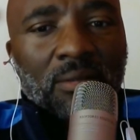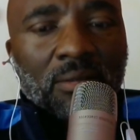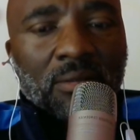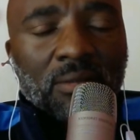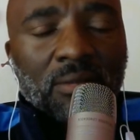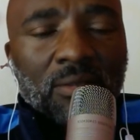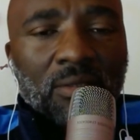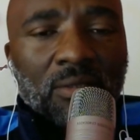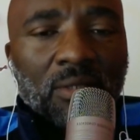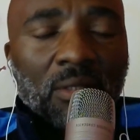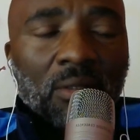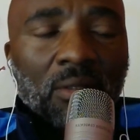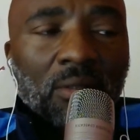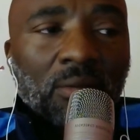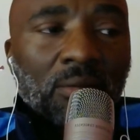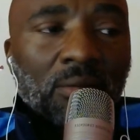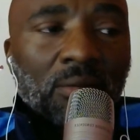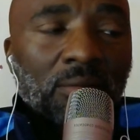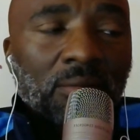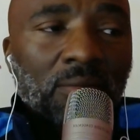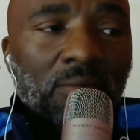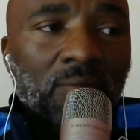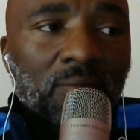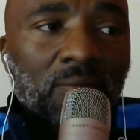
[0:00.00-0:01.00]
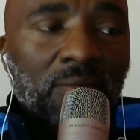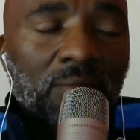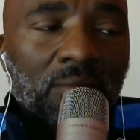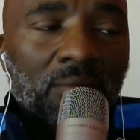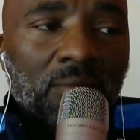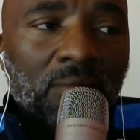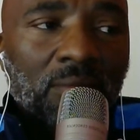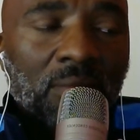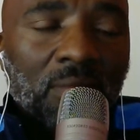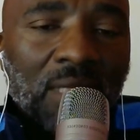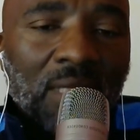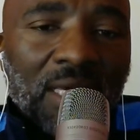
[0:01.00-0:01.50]
So
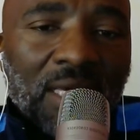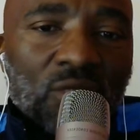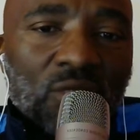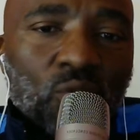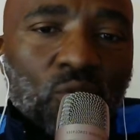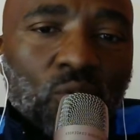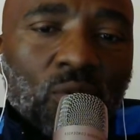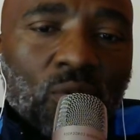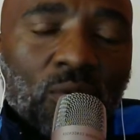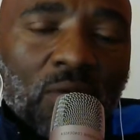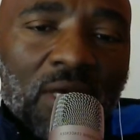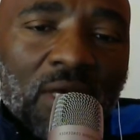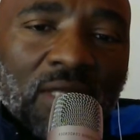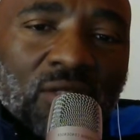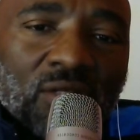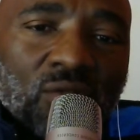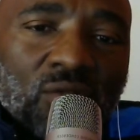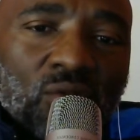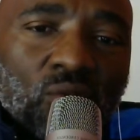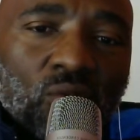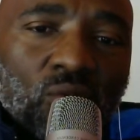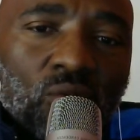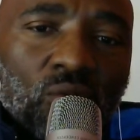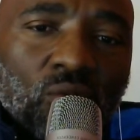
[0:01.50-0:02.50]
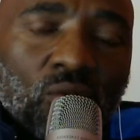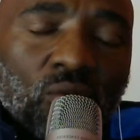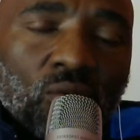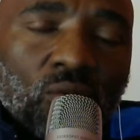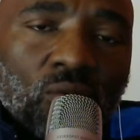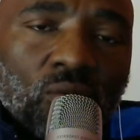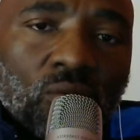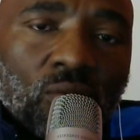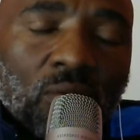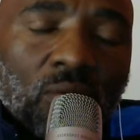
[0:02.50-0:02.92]
hence you,